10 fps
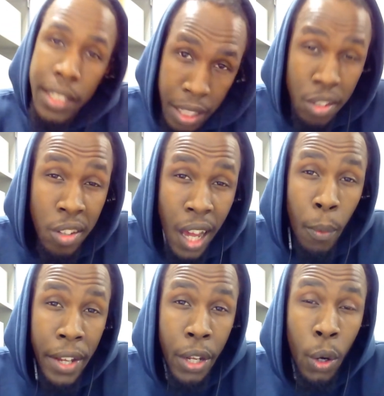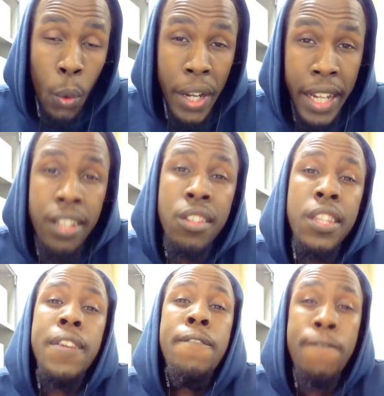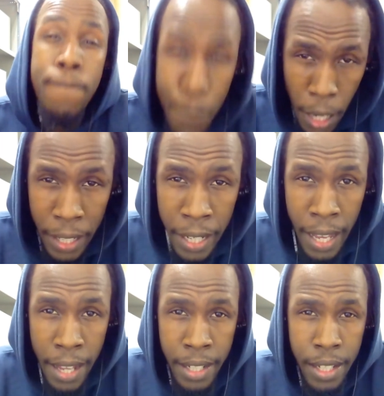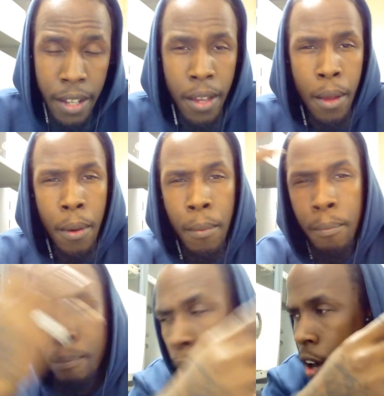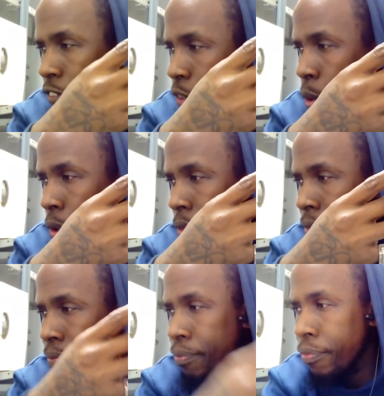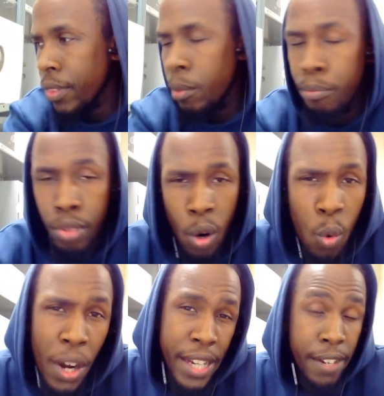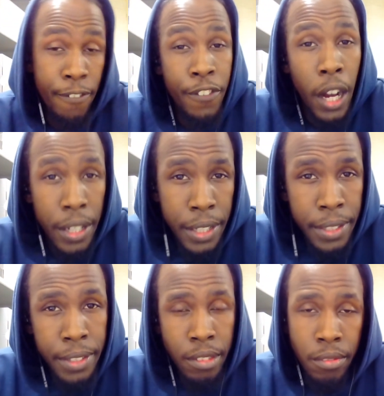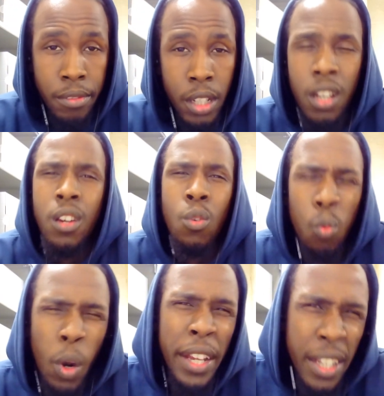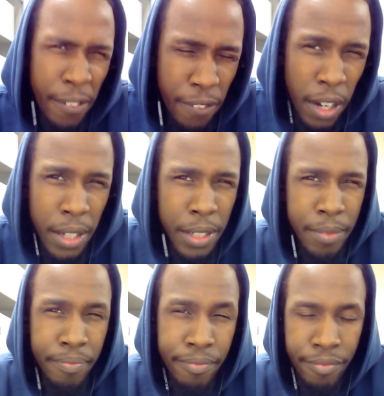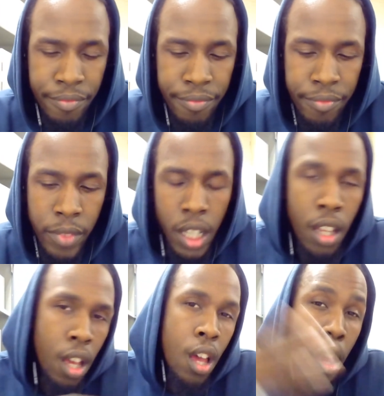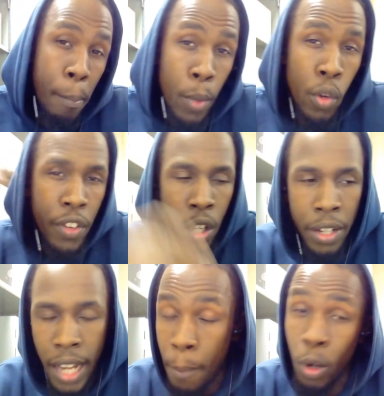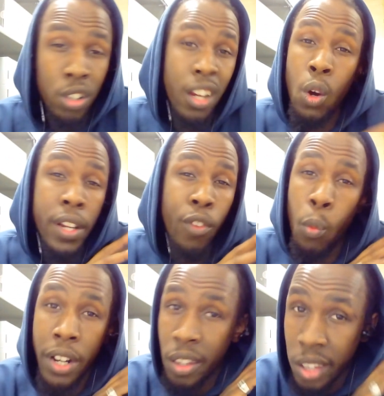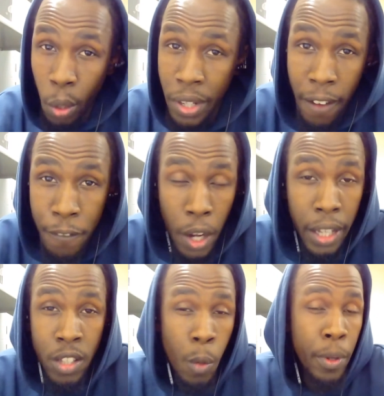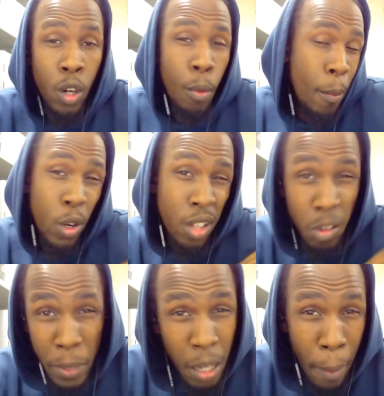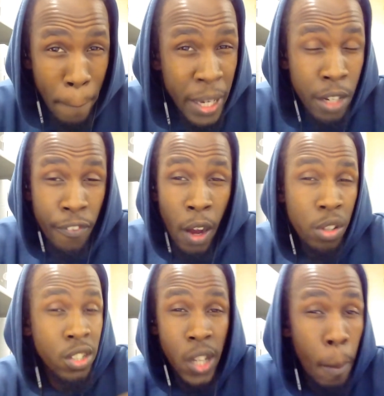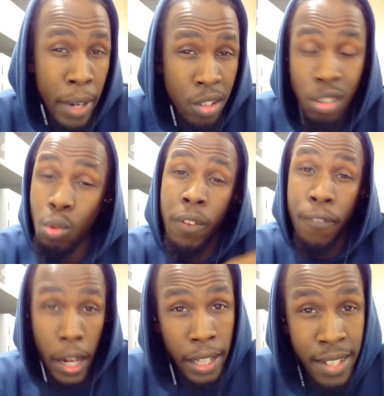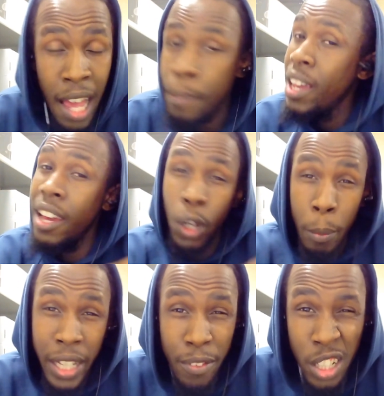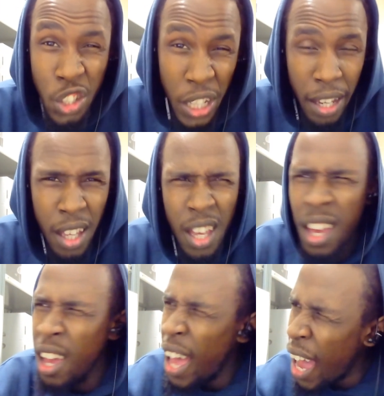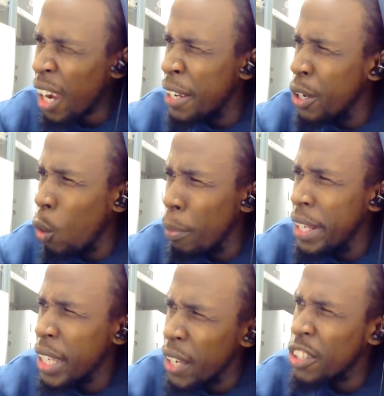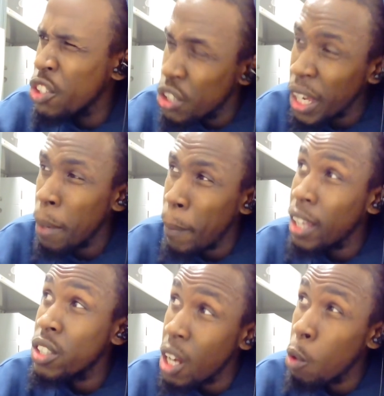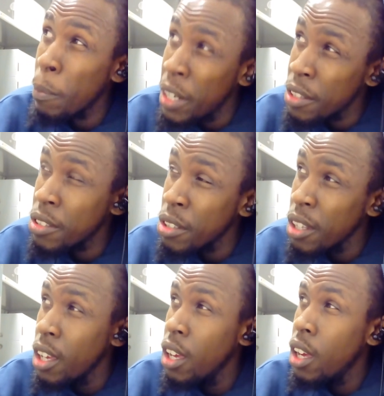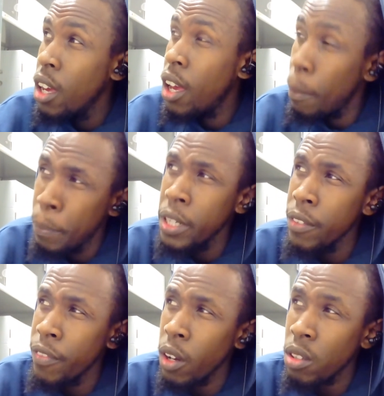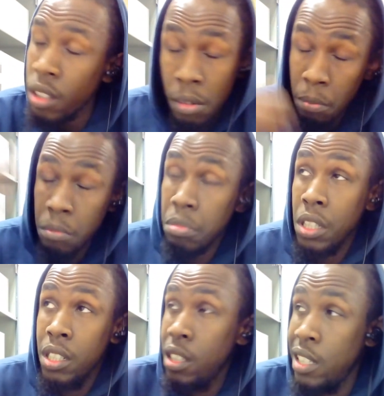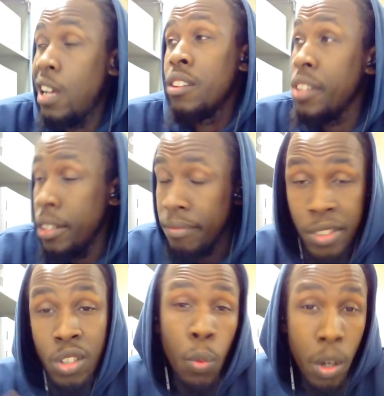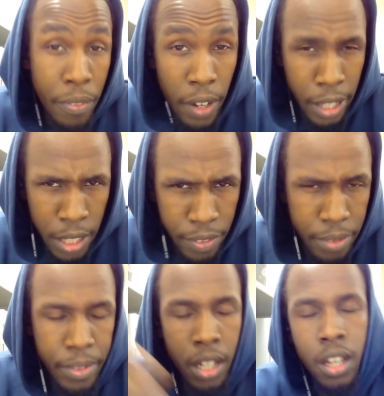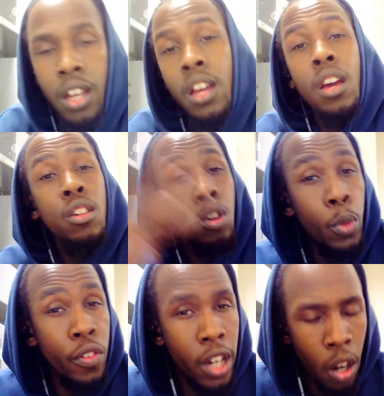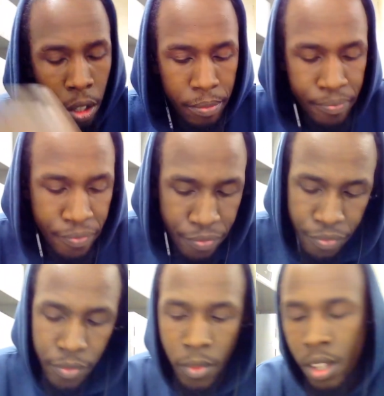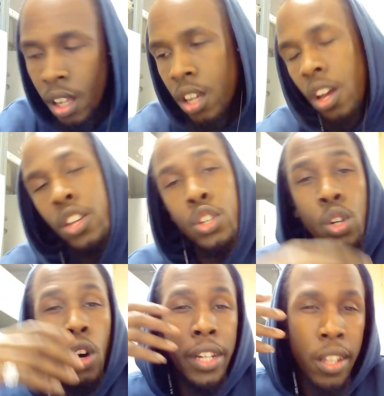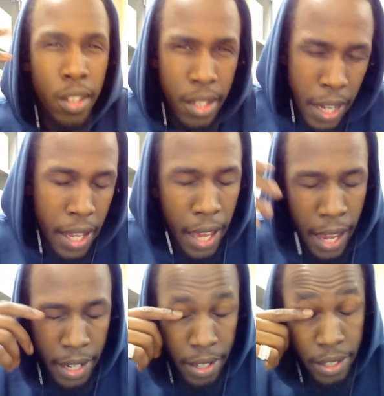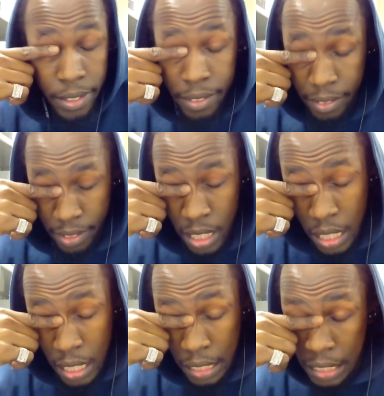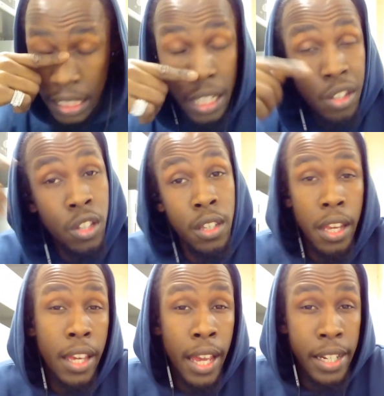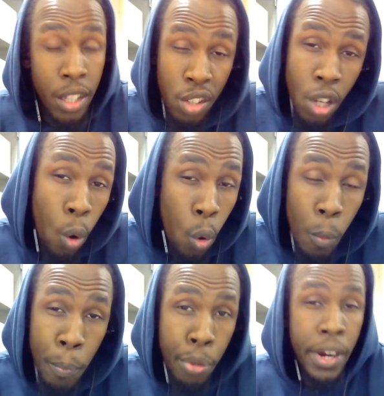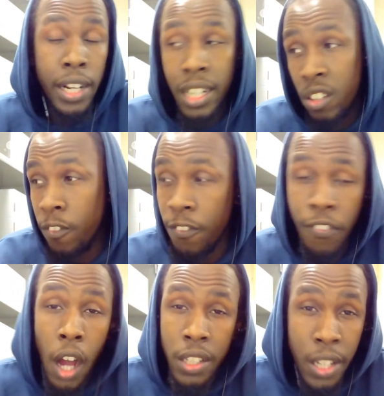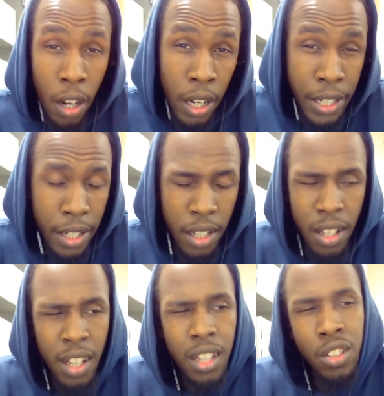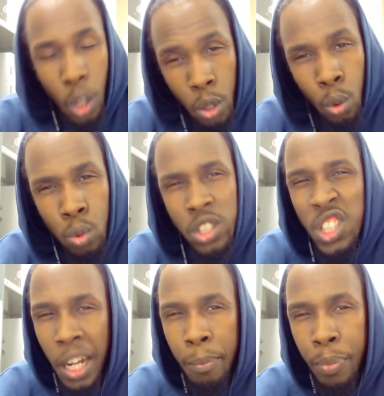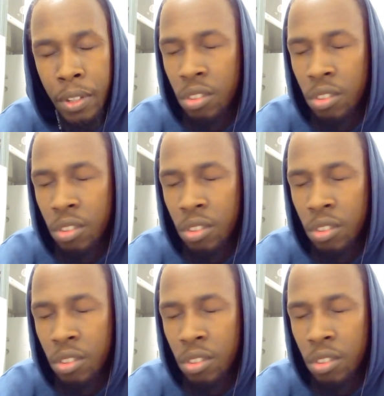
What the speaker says: This is how I know it's the fucking end, part 4. Bro, what in the fuck? What in the fuck? Moving on now, because I don't even want to sit on that fucking topic no more, because I speak about pedophiles and child molesters all the fucking time and nobody gives a shit. How can nobody give a shit about child molesters and pedophiles? Like I said, this is the world we fucking live in. So moving along. You got this dickhead, this total prick, this fucktard, Donald Trump.